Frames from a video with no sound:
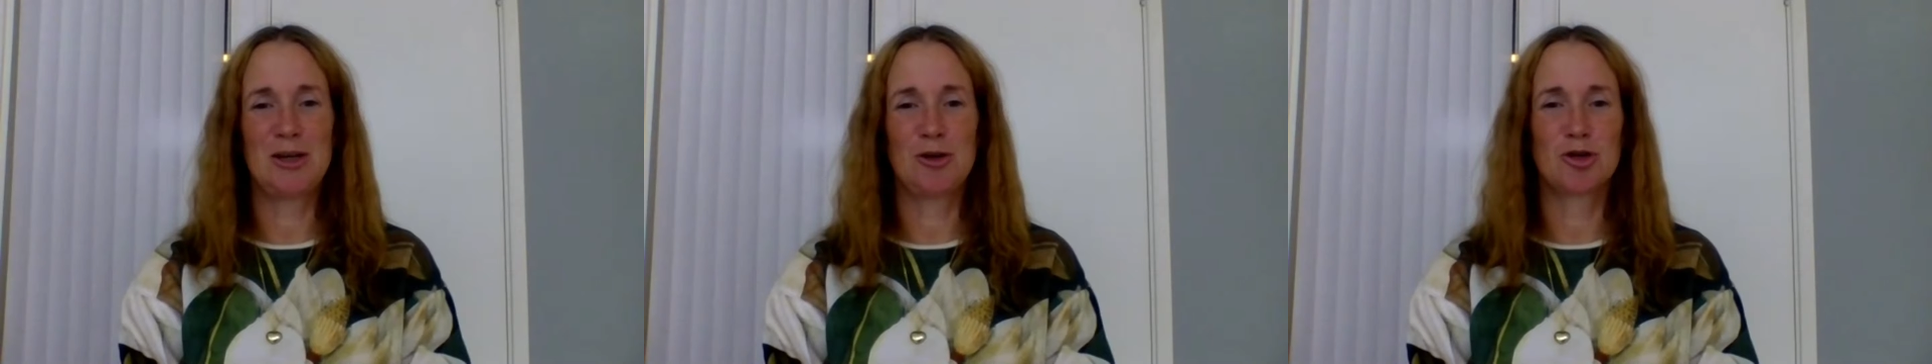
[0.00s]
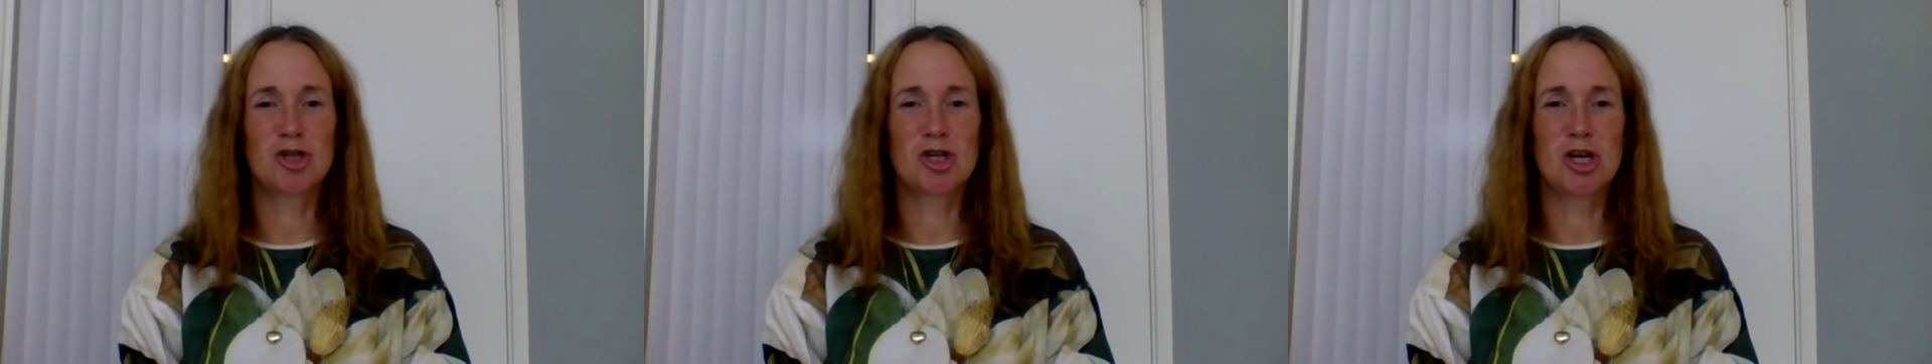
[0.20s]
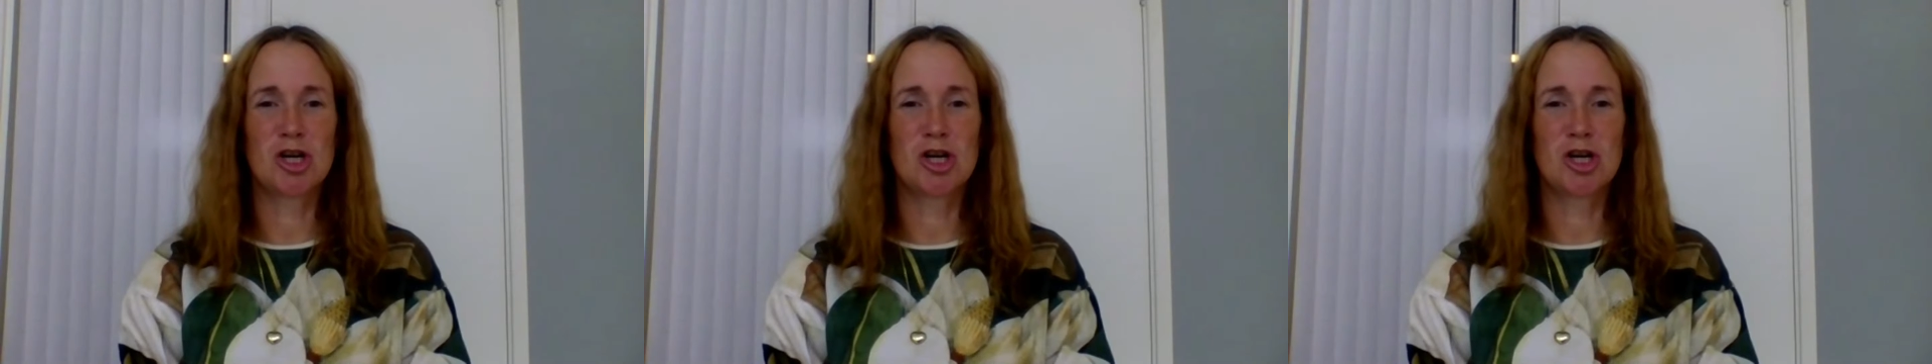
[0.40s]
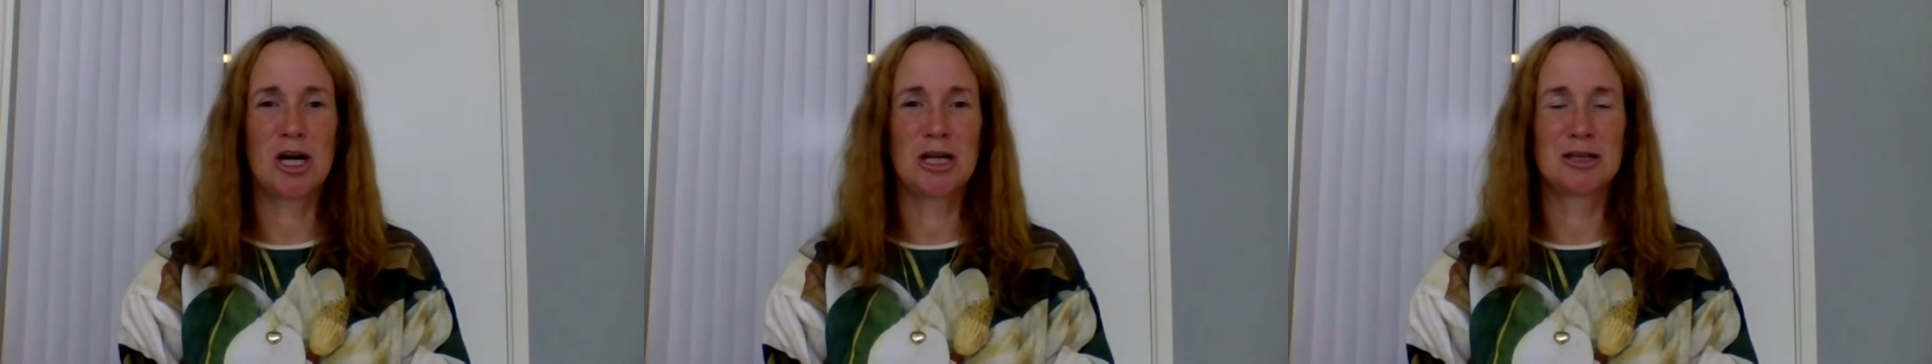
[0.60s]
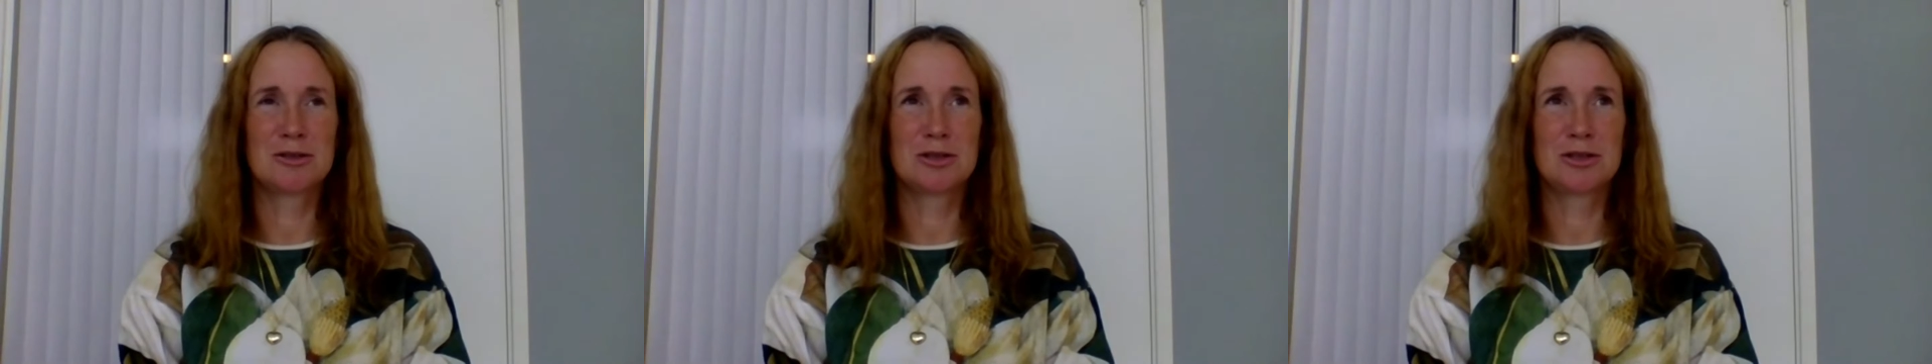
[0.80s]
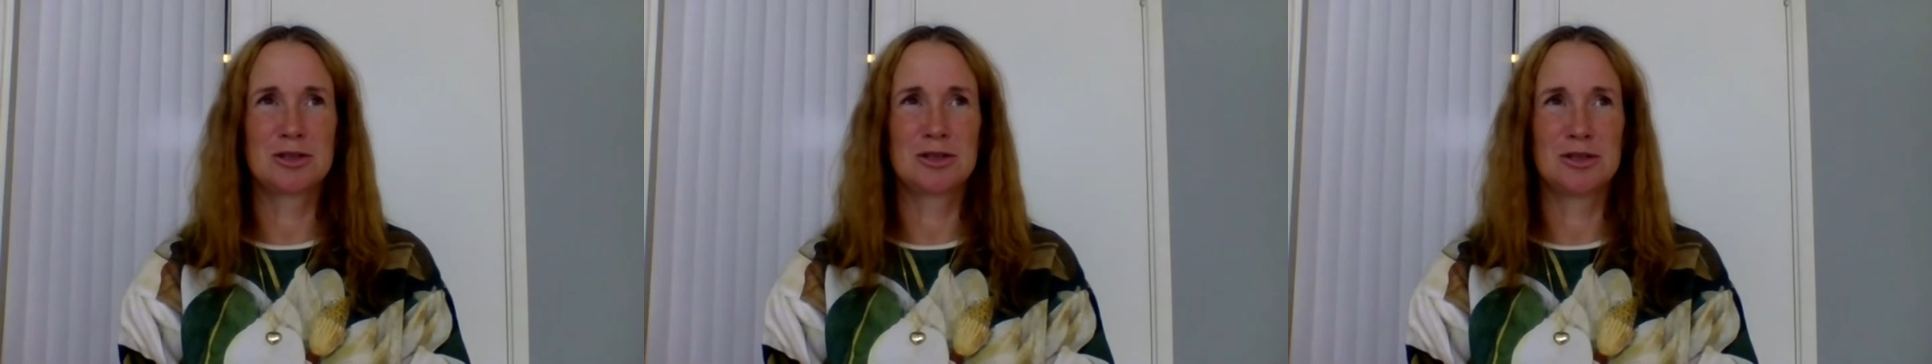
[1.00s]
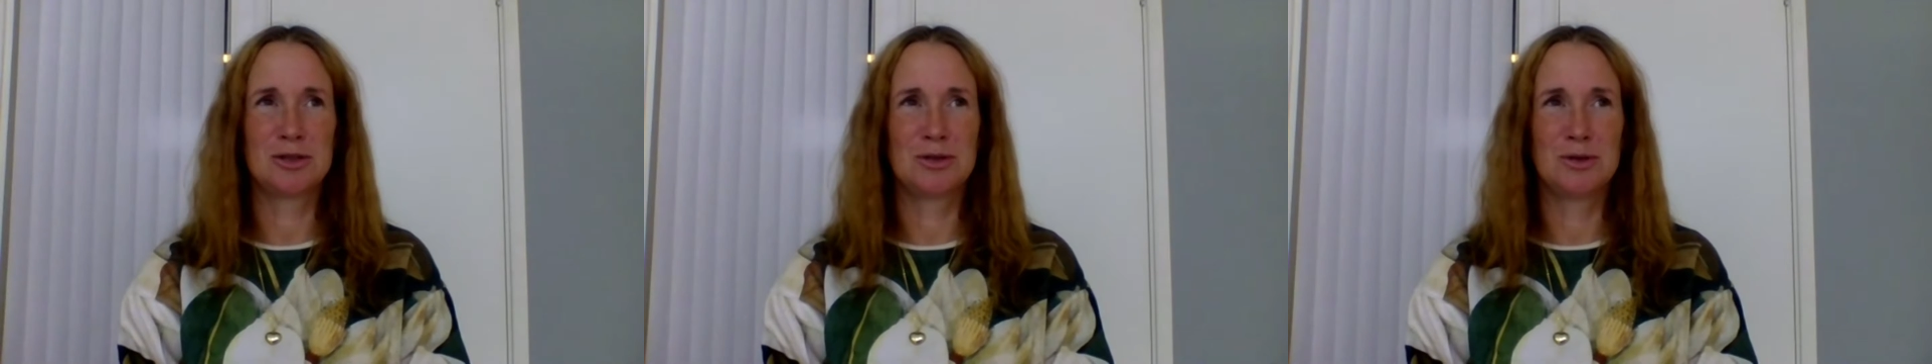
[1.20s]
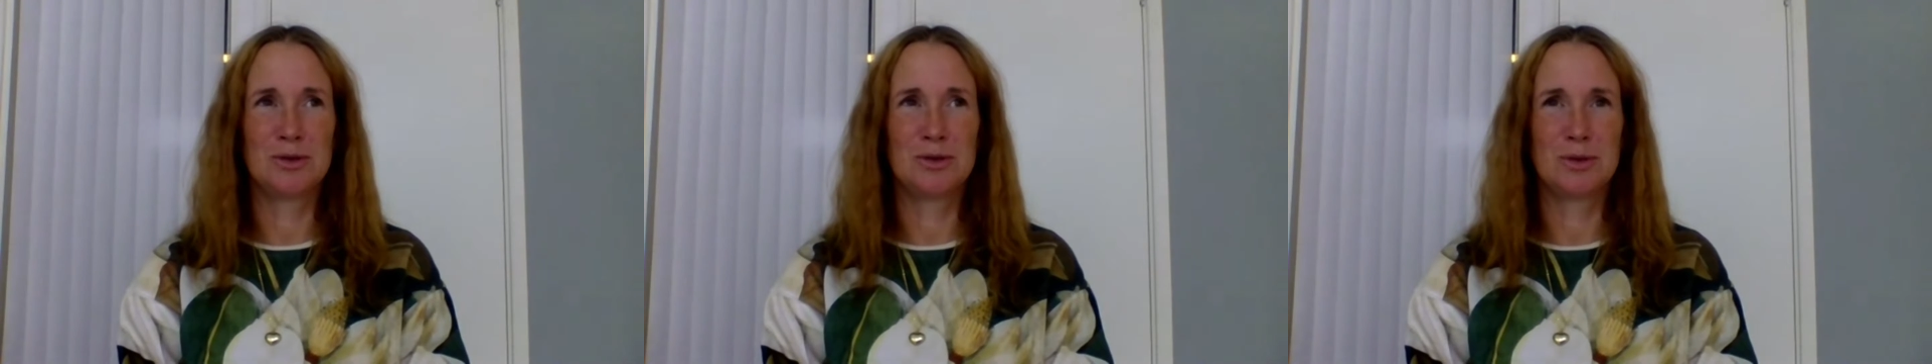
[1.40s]
your child
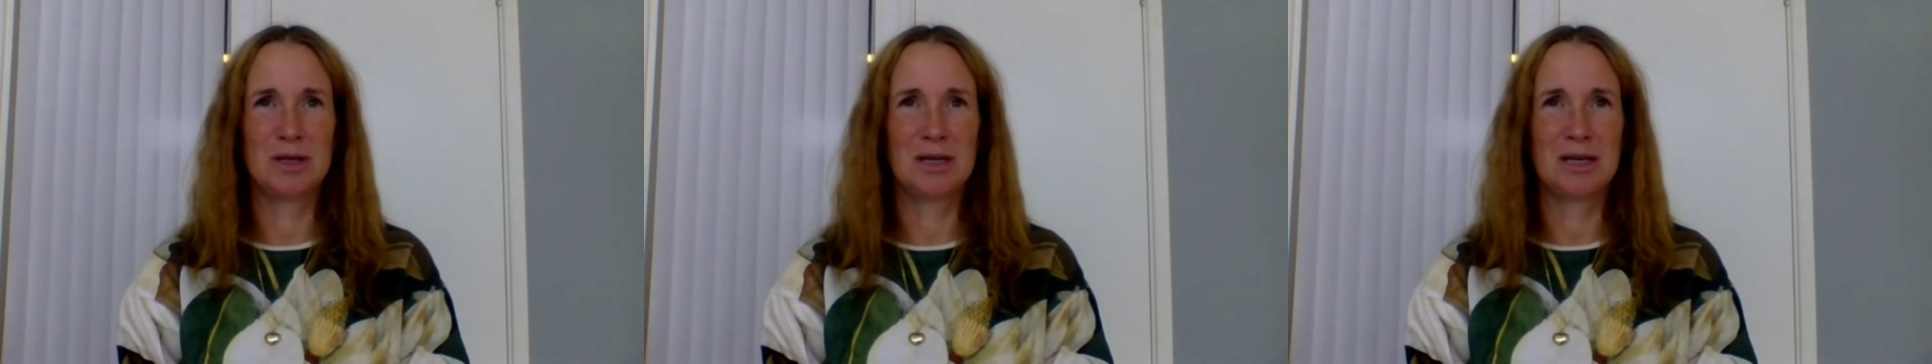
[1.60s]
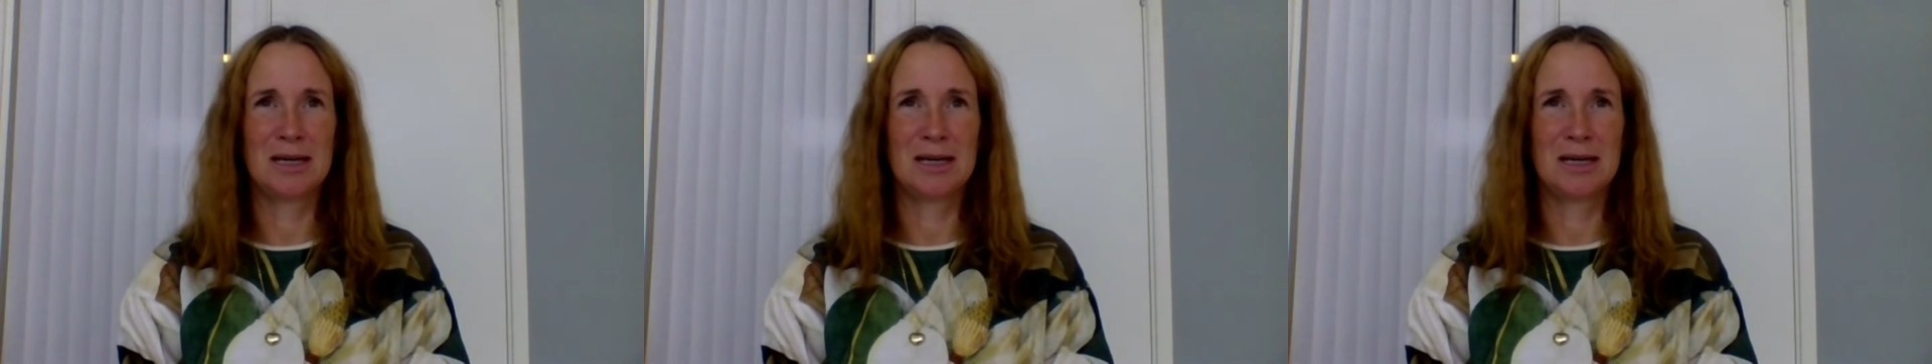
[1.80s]
to